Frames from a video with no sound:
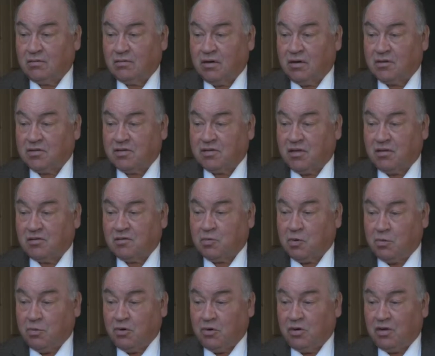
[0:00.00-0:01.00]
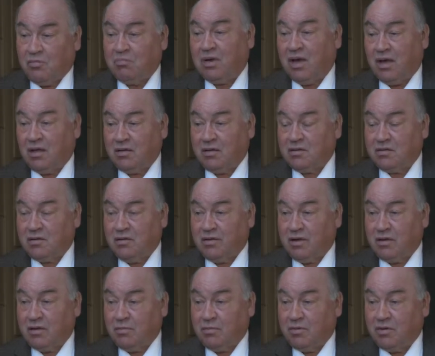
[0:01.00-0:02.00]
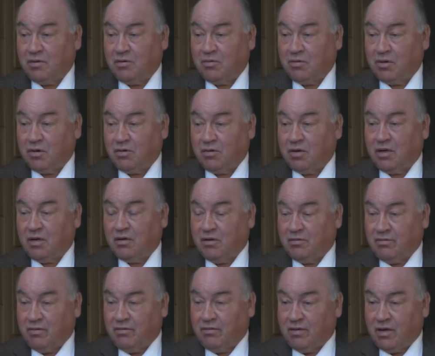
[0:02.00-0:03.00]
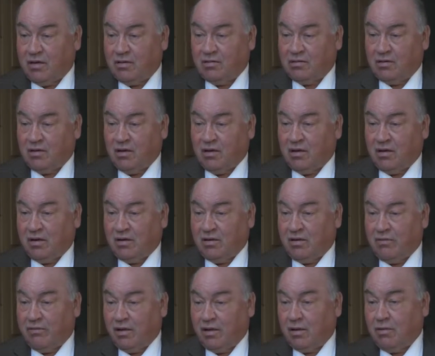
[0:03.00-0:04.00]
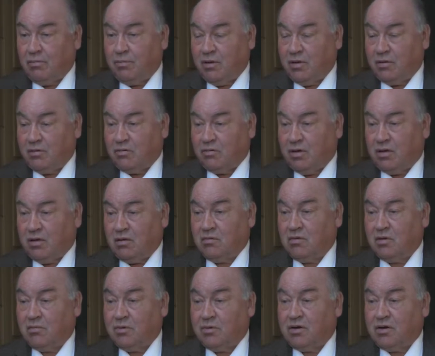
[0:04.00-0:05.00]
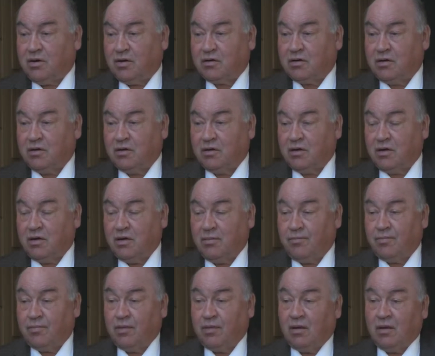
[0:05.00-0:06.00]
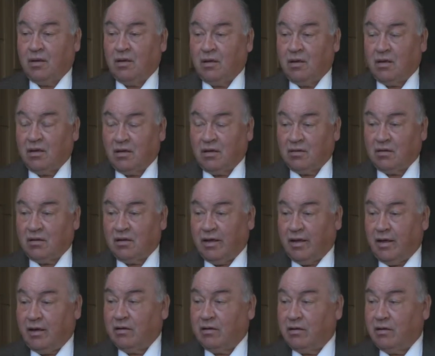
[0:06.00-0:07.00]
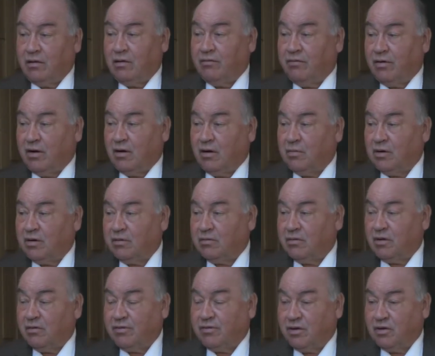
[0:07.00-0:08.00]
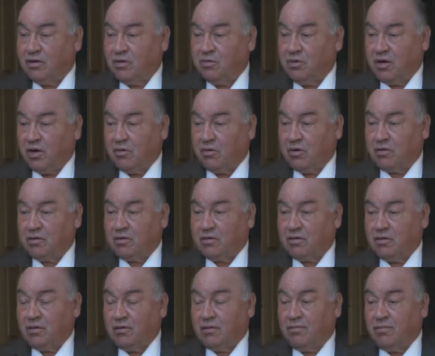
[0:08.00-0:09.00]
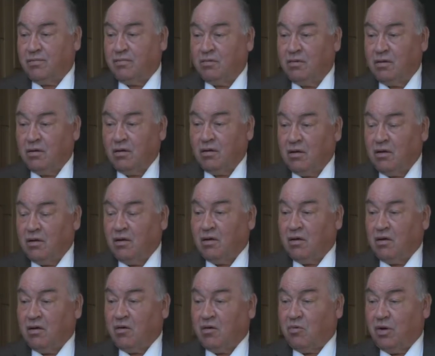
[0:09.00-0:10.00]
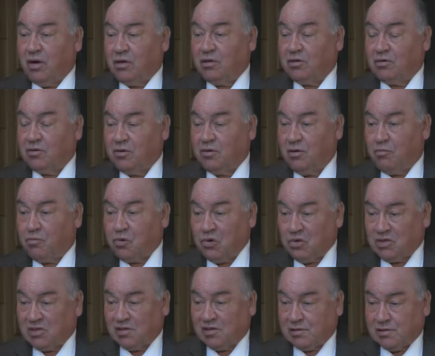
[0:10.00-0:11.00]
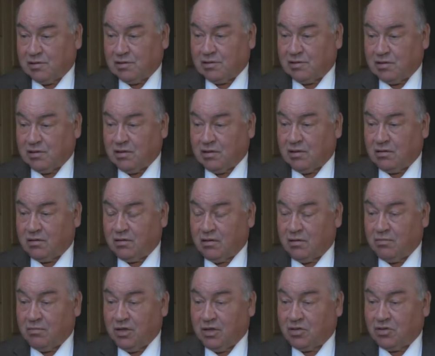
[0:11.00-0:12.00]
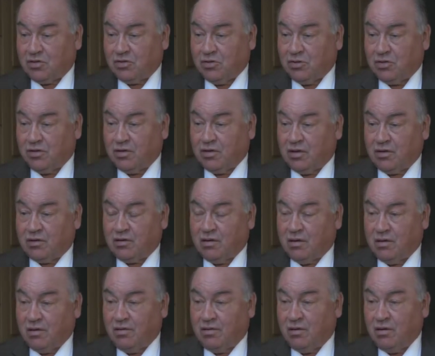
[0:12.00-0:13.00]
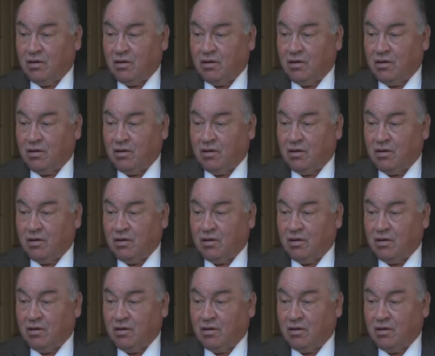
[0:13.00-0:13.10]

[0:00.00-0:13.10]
ourselves promoting balanced development where we can have deve development while we're protecting uh, the land and the environment. We have very rigorous uh, regulatory processes uh, that make sure that uh,